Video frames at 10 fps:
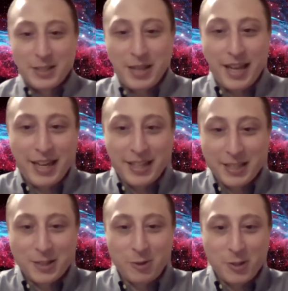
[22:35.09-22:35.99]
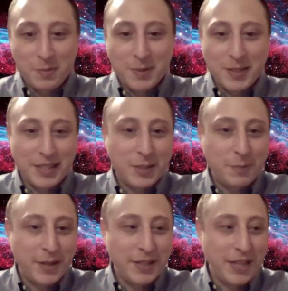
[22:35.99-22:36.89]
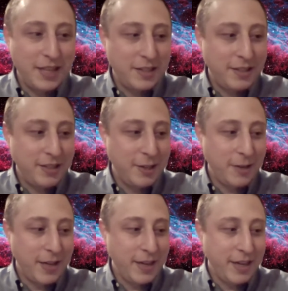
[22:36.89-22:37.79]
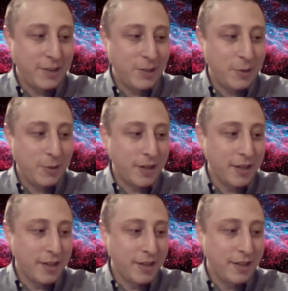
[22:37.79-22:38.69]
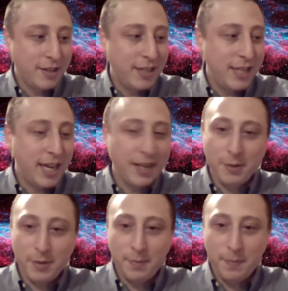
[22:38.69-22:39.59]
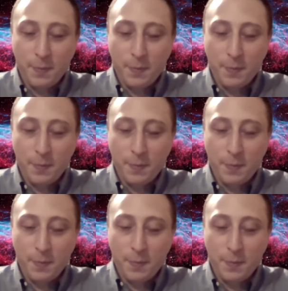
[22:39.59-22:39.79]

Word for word: Uh, consortium is, is spelled C O N S O R T I U M.